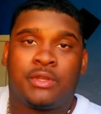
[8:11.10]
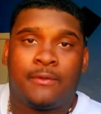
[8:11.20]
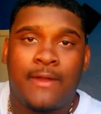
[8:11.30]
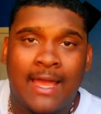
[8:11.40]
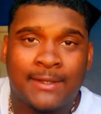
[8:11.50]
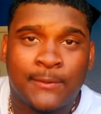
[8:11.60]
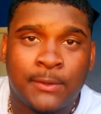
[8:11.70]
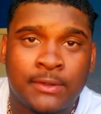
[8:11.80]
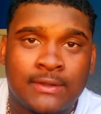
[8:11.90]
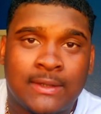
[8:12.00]
So fast
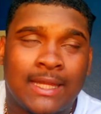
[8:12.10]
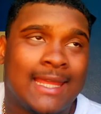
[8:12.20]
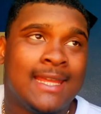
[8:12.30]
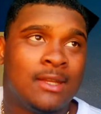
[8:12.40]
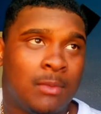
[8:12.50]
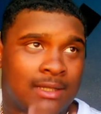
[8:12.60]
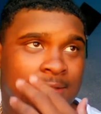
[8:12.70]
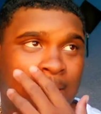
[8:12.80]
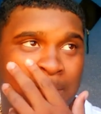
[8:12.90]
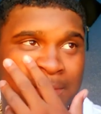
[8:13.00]
forward to the end of my
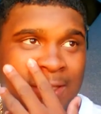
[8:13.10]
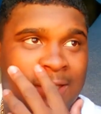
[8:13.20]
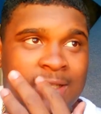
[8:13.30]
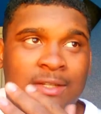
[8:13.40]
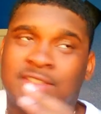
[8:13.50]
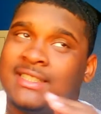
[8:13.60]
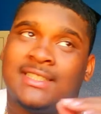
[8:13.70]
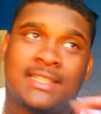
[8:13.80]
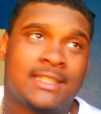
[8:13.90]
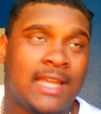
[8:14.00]
sophomore year. It was
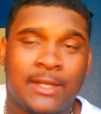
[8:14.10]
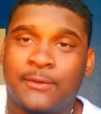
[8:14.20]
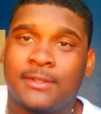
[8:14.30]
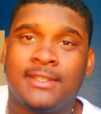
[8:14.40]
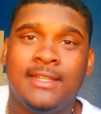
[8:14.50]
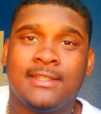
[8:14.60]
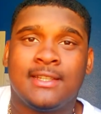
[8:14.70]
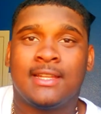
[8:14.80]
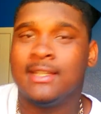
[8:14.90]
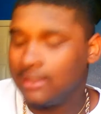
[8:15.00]
a successful
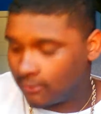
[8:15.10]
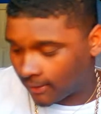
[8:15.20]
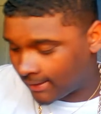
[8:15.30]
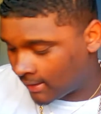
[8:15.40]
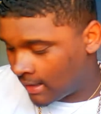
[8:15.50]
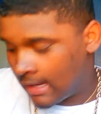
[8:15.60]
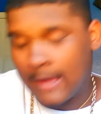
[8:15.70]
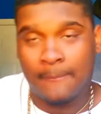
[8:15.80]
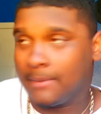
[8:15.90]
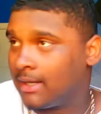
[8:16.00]
season. I did great.
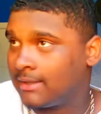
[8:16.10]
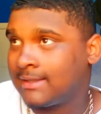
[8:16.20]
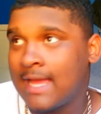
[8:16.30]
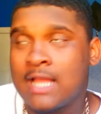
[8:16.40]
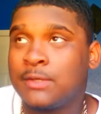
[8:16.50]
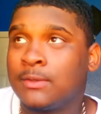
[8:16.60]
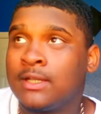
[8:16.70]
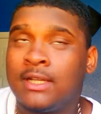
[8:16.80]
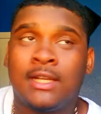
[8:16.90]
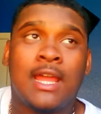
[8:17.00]
My stats
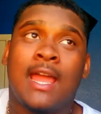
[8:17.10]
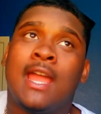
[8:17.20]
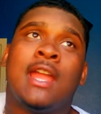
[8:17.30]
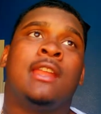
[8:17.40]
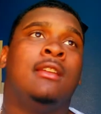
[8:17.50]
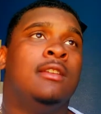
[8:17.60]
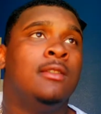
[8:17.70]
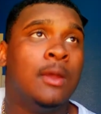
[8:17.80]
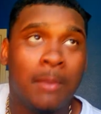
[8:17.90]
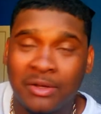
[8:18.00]
were good. I had
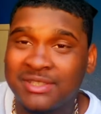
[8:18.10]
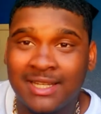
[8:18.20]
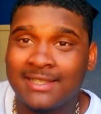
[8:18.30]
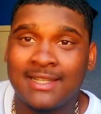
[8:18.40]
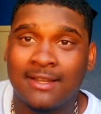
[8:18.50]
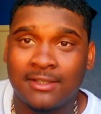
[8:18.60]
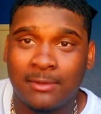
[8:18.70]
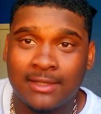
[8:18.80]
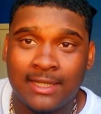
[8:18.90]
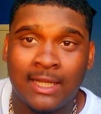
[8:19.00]
the most touchdowns
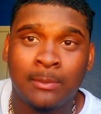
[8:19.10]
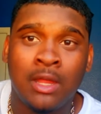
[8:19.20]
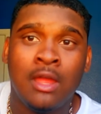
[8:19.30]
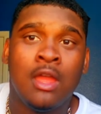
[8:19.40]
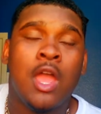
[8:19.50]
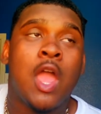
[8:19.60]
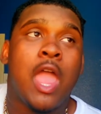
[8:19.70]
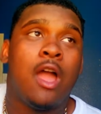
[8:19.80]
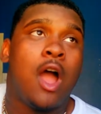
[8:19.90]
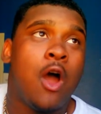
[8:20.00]
on my team
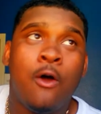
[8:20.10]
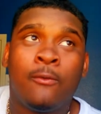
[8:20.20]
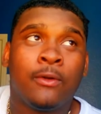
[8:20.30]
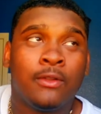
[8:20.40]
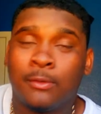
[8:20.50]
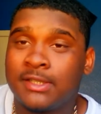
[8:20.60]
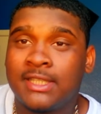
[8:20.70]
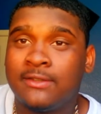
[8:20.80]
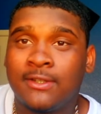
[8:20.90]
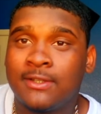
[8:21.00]
over the
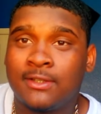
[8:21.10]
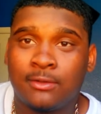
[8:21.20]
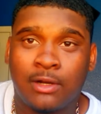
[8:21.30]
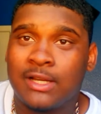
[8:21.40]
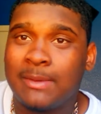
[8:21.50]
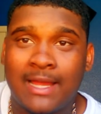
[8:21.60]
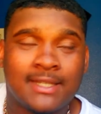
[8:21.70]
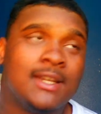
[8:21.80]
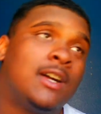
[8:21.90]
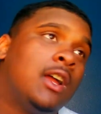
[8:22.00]
receivers, running
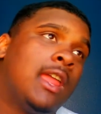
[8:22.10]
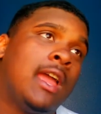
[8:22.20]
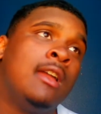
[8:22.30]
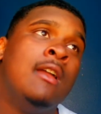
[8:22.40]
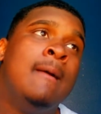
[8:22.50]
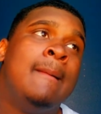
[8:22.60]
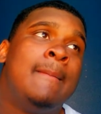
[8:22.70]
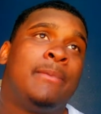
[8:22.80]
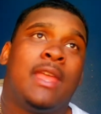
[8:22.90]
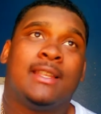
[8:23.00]
backs, and all of that.
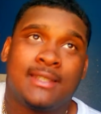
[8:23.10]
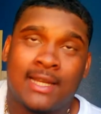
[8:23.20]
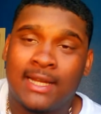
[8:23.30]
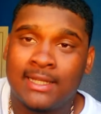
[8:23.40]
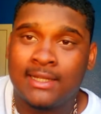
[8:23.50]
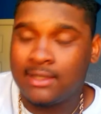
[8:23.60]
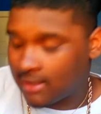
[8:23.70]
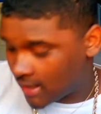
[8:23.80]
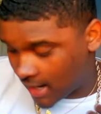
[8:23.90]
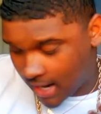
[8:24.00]
As a tight
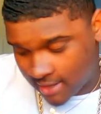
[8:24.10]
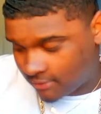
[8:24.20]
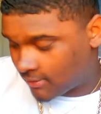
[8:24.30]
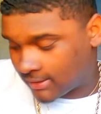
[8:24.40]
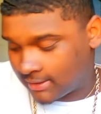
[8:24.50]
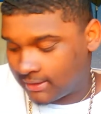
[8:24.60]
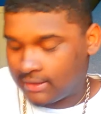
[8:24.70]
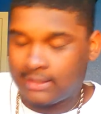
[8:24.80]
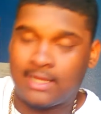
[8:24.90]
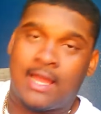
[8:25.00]
end, I knew I did
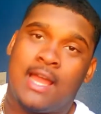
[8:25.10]
good.